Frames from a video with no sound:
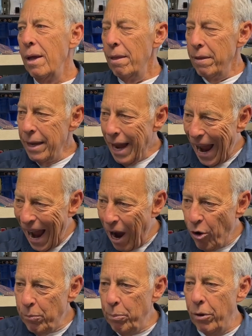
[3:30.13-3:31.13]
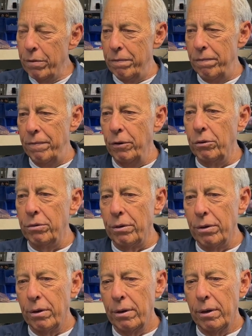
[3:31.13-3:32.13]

The output filter